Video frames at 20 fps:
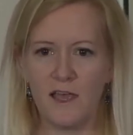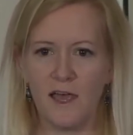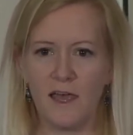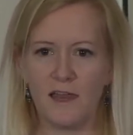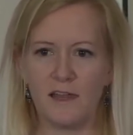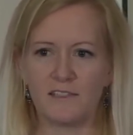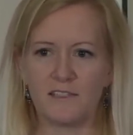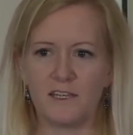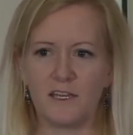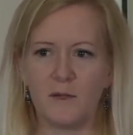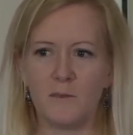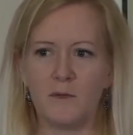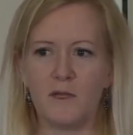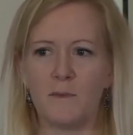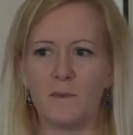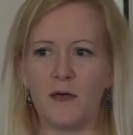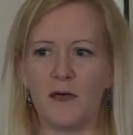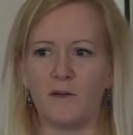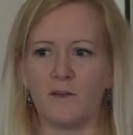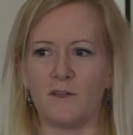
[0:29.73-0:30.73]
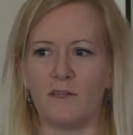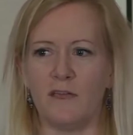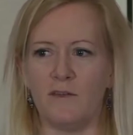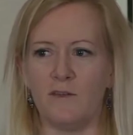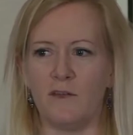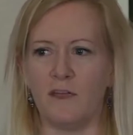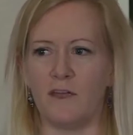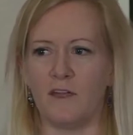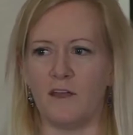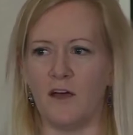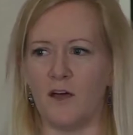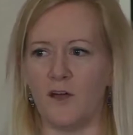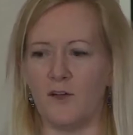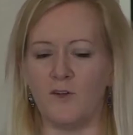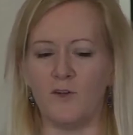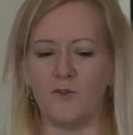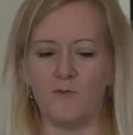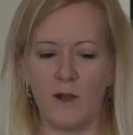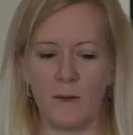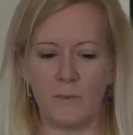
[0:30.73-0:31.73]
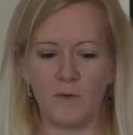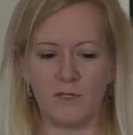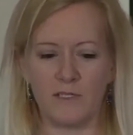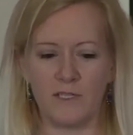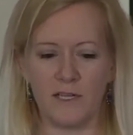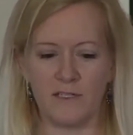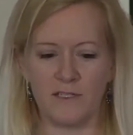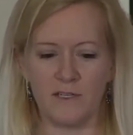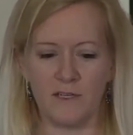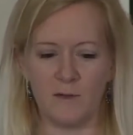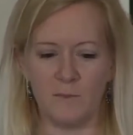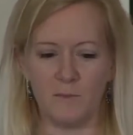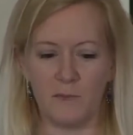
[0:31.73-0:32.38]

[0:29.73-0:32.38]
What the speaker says: And it's going to be about giving an underrepresented